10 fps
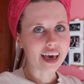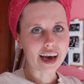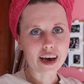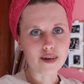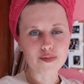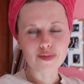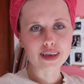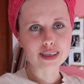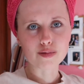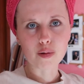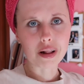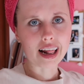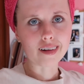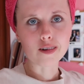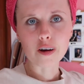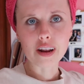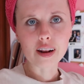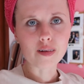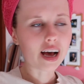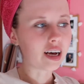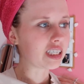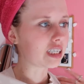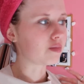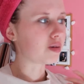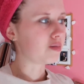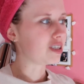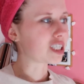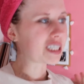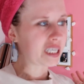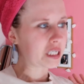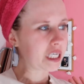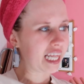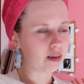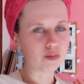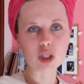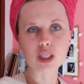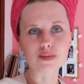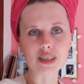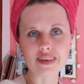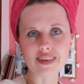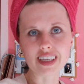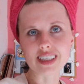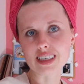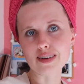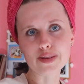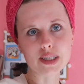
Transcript: get comfy because I'm not planning on going anywhere else and I'm probably just going to chill and watch some TV and stuff.